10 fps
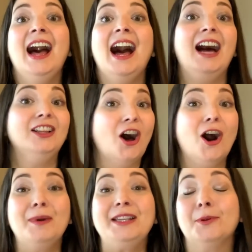I'll
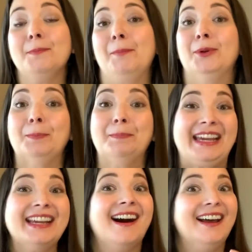always remember
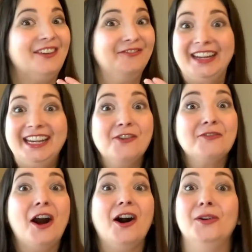being on a video
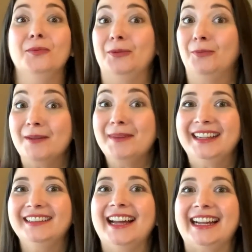call with one of my
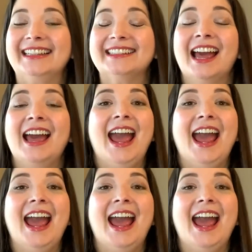clients